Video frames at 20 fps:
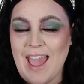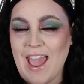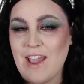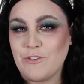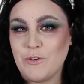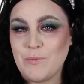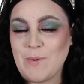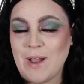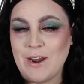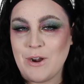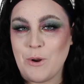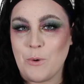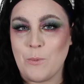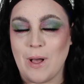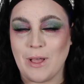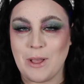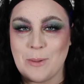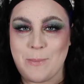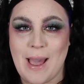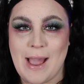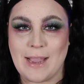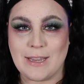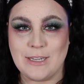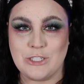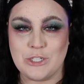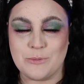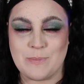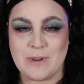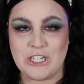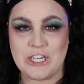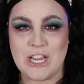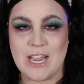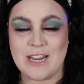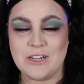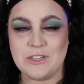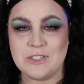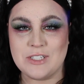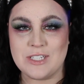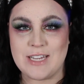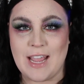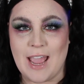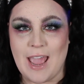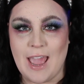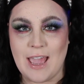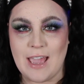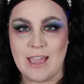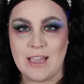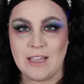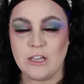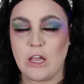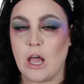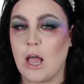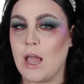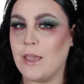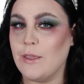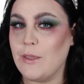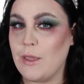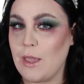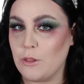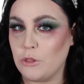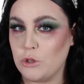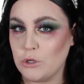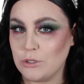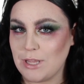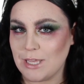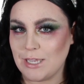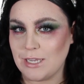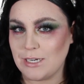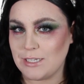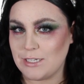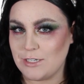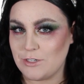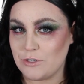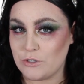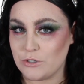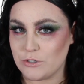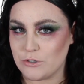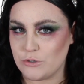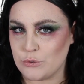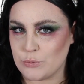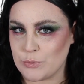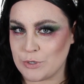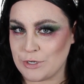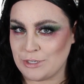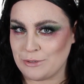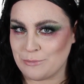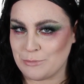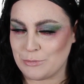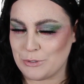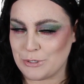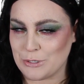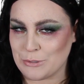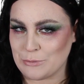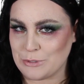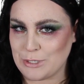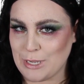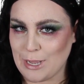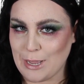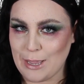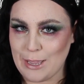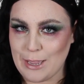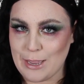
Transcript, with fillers: Hey everyone, welcome back to my channel. Today I look like an Easter dream, don't I?